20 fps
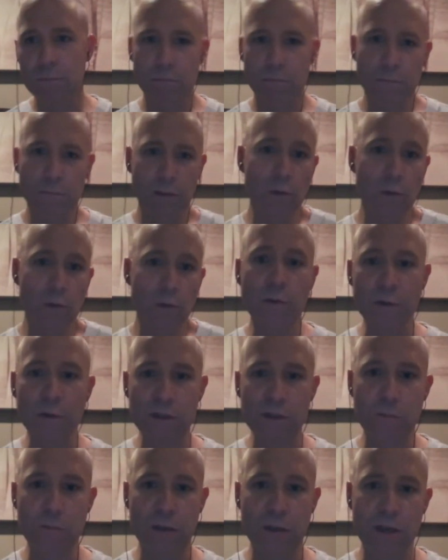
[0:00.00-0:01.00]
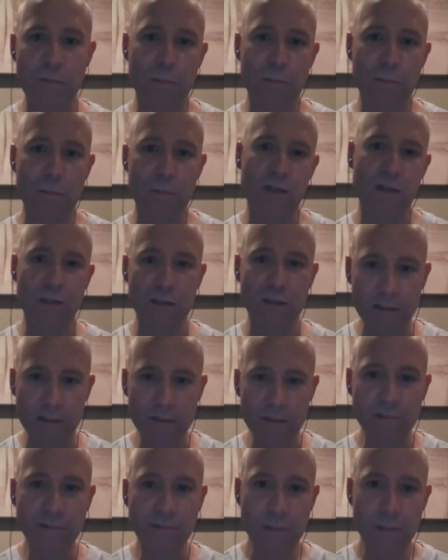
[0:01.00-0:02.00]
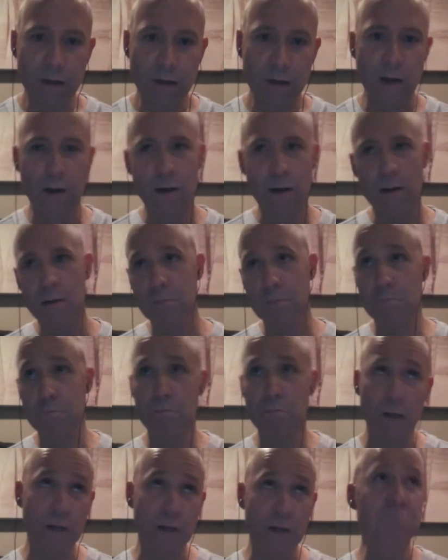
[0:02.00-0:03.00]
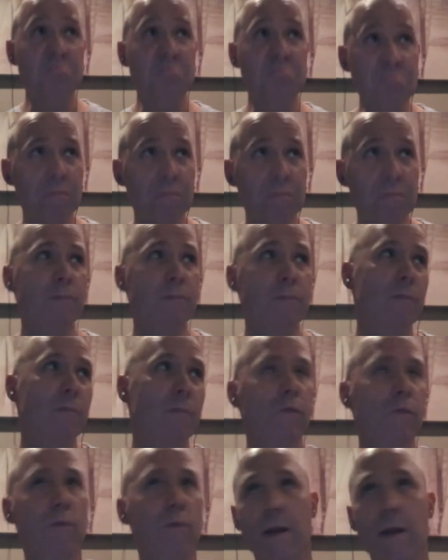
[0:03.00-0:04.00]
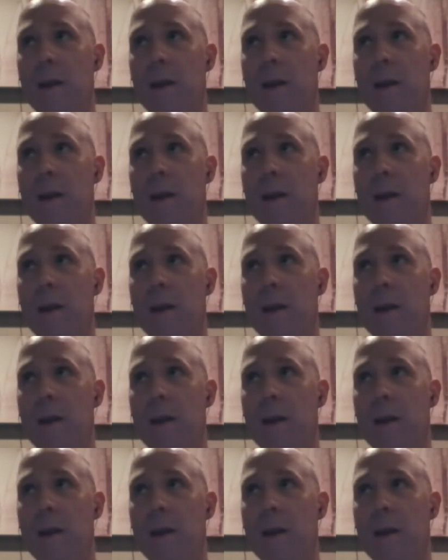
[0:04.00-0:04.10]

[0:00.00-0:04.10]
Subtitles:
ludicrous speed basically. But right